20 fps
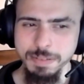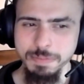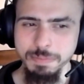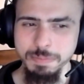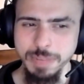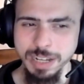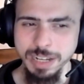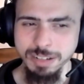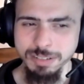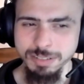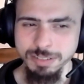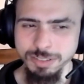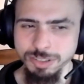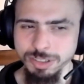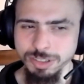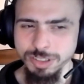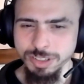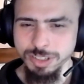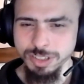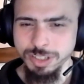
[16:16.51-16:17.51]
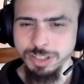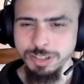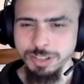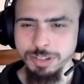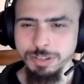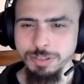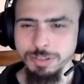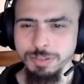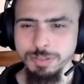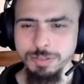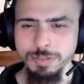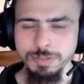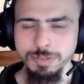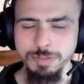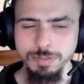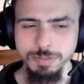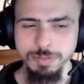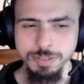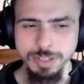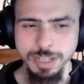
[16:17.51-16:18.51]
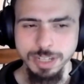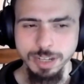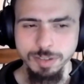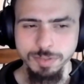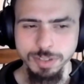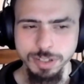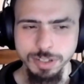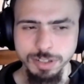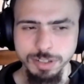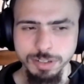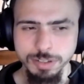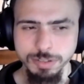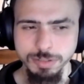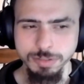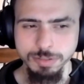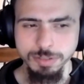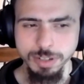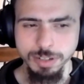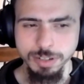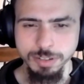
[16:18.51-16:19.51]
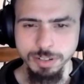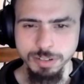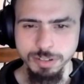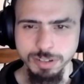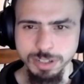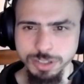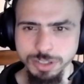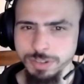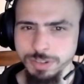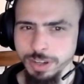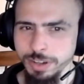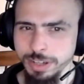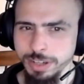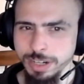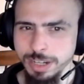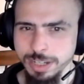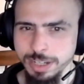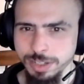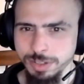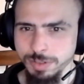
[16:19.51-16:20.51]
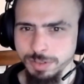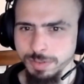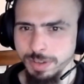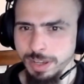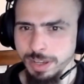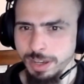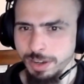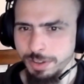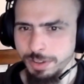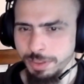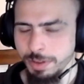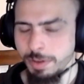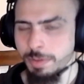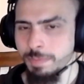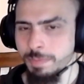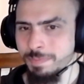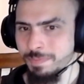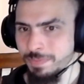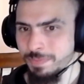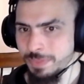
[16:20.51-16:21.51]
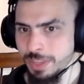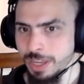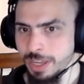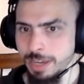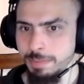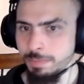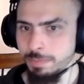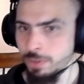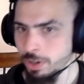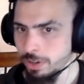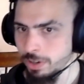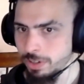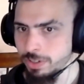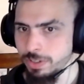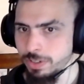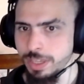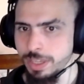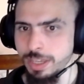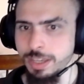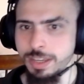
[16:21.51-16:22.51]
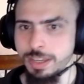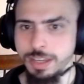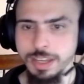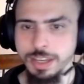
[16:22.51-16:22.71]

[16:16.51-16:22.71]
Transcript: micro to delve into a little Australian history, although I'm currently